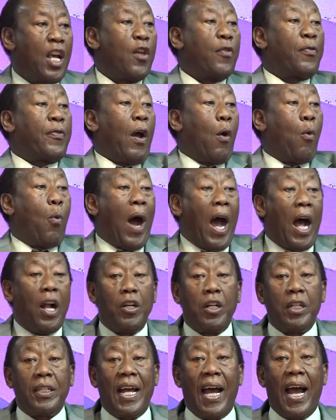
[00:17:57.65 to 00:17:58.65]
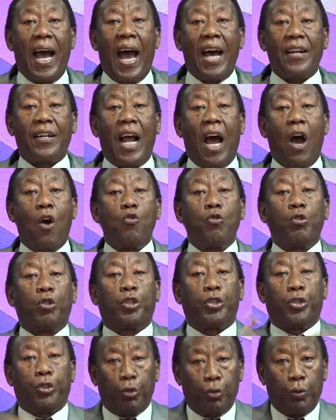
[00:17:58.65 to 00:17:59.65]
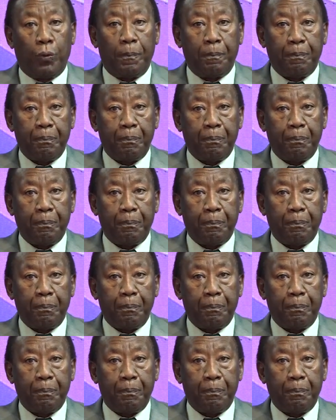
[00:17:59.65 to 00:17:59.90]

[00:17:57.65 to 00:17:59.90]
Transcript: the world around you.